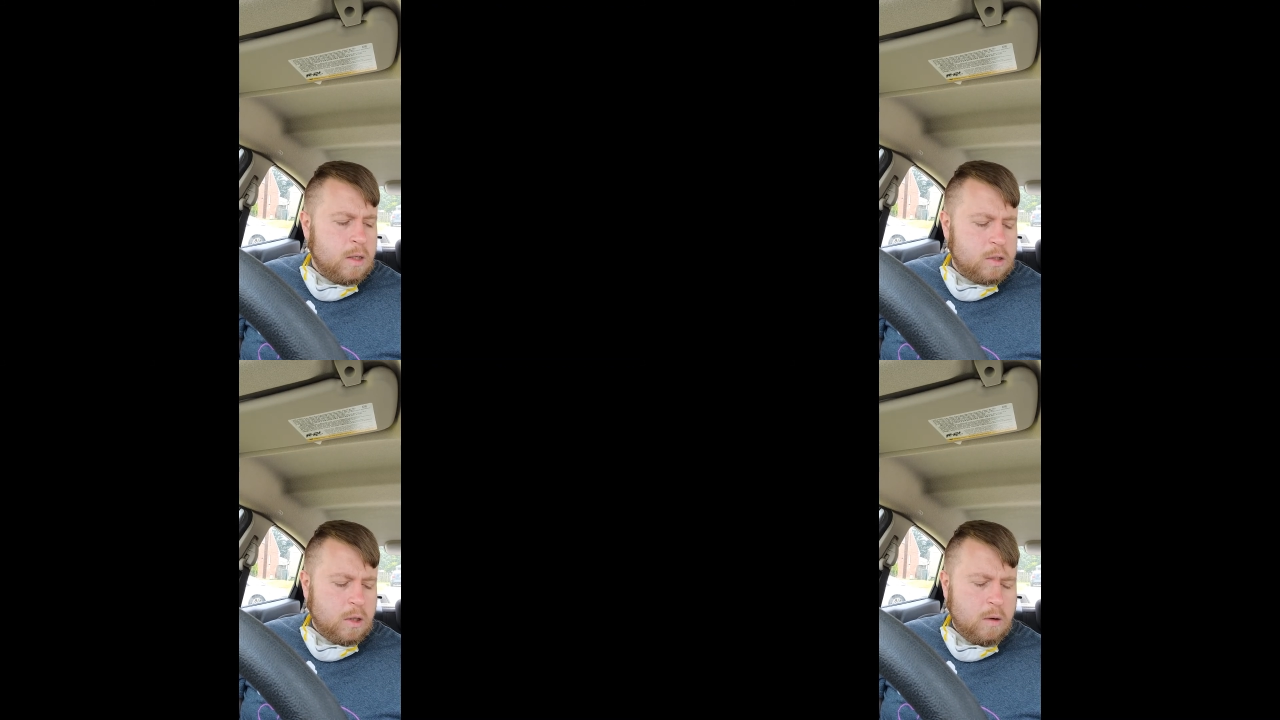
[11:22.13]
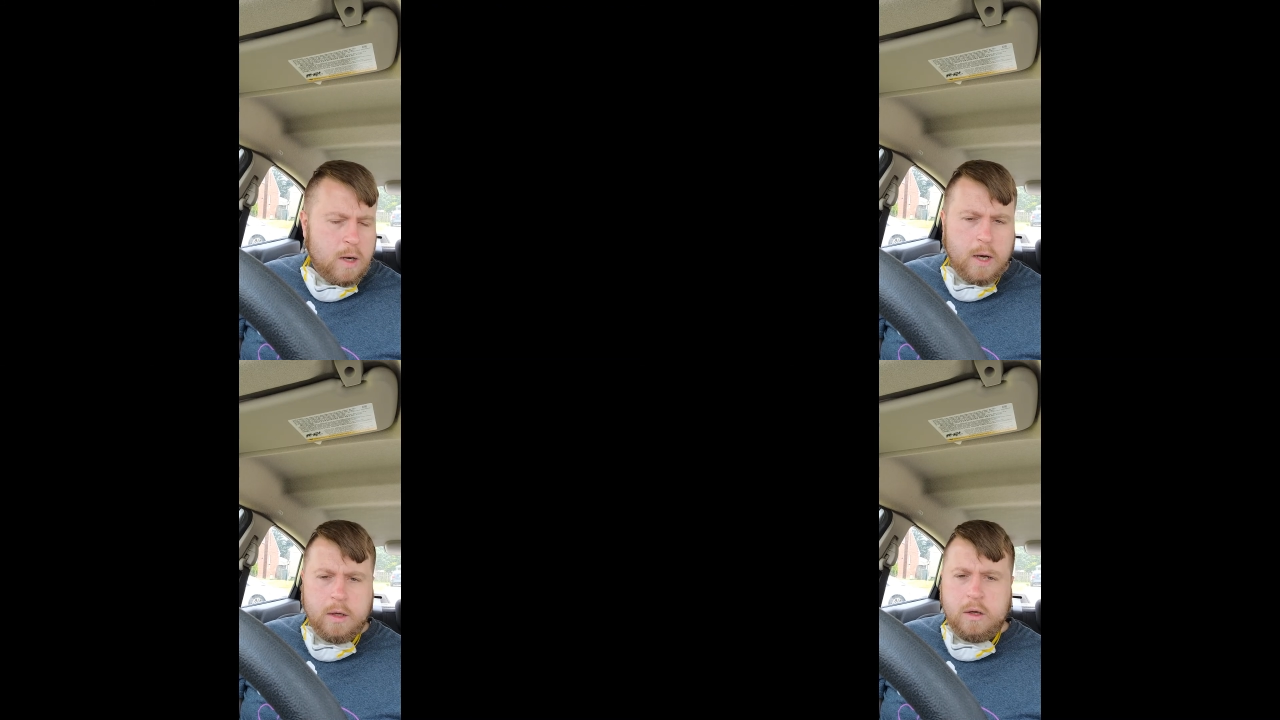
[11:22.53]

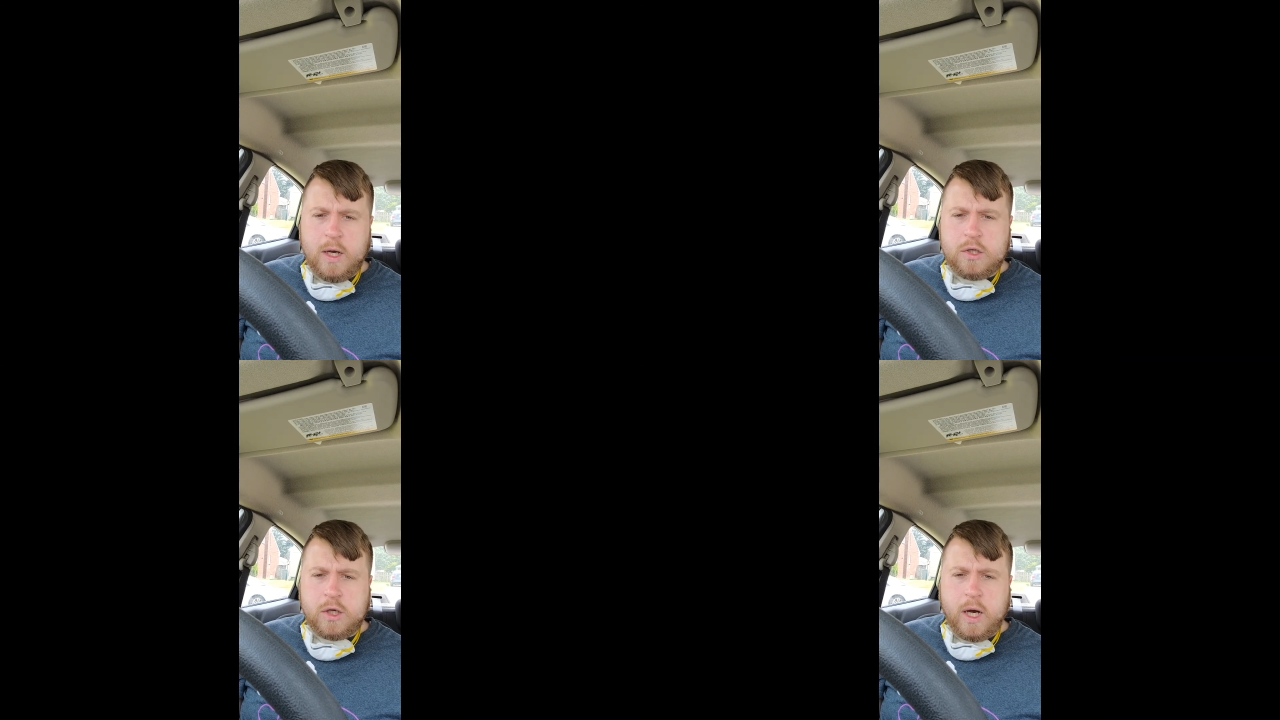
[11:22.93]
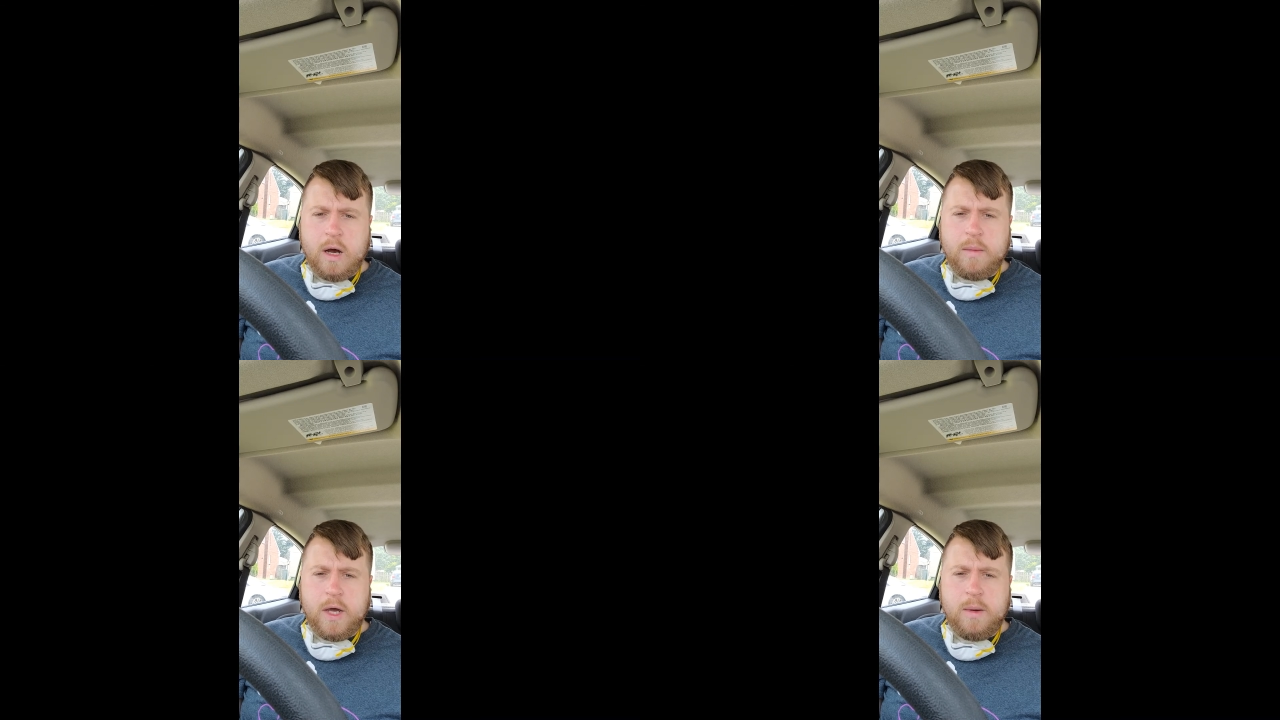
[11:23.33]
So you guys check
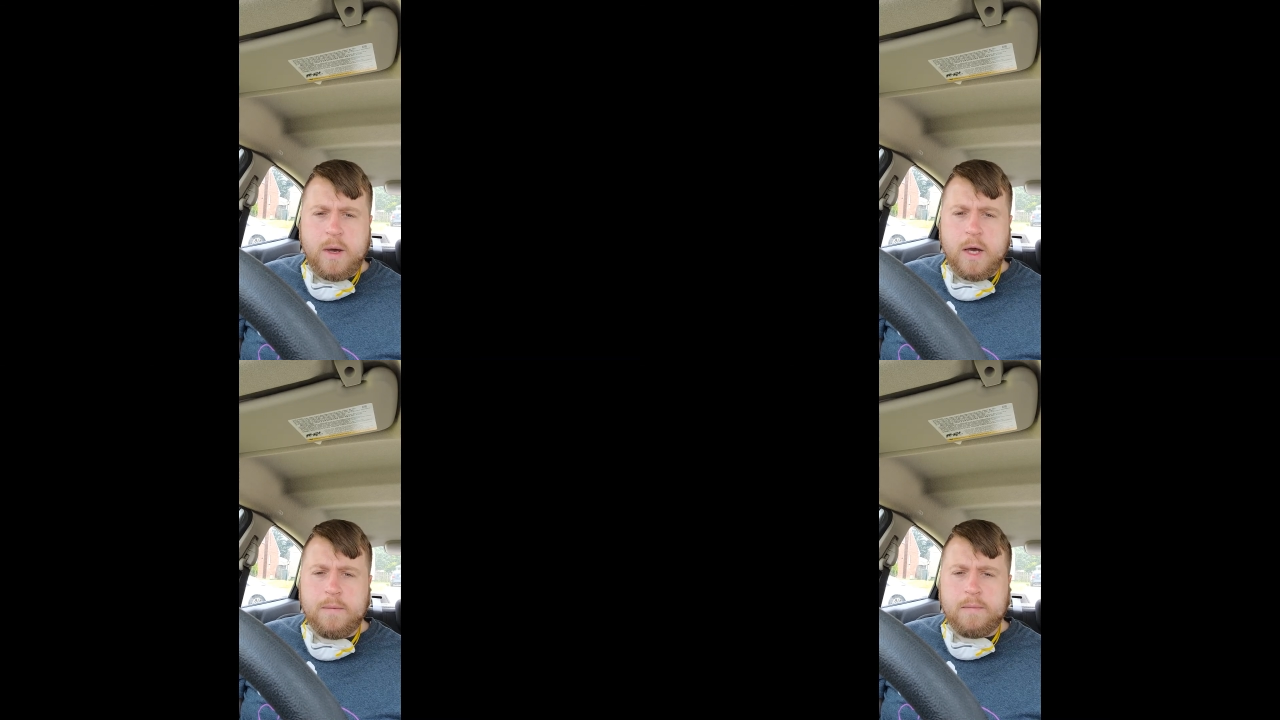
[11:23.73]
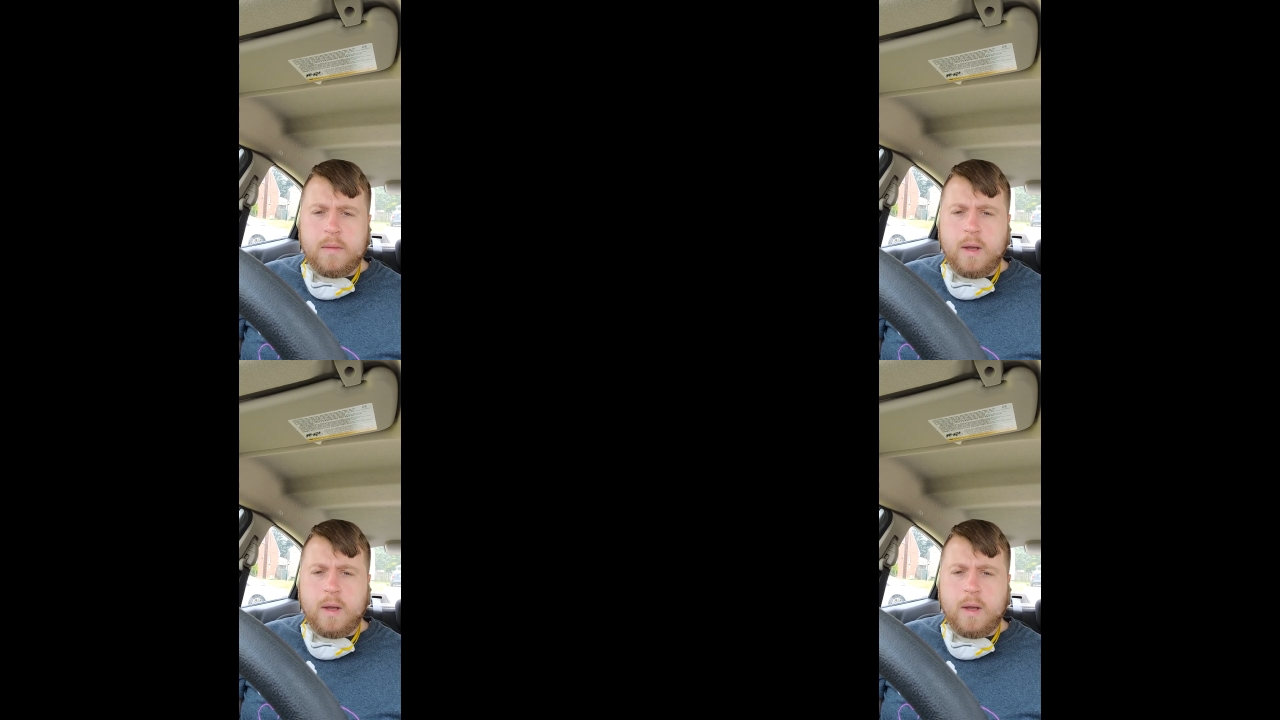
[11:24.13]
out my eBay.